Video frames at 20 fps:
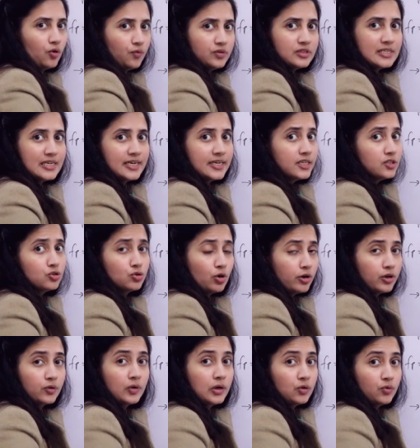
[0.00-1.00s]
Obviously it is
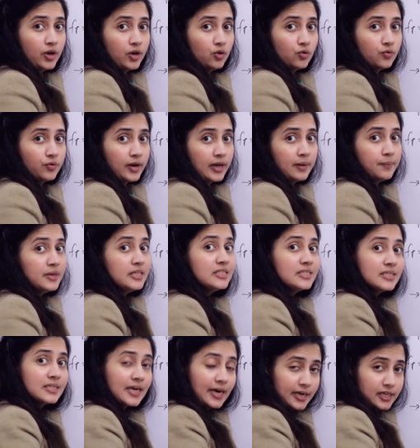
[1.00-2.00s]
not equal to end of file.
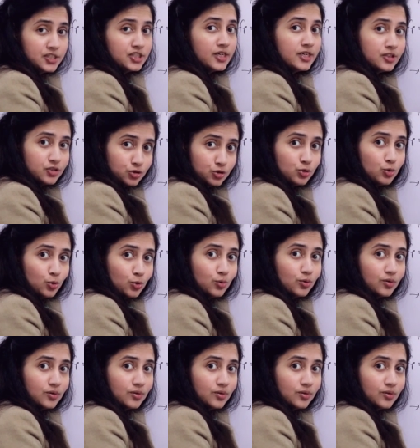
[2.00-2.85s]
Means condition is true?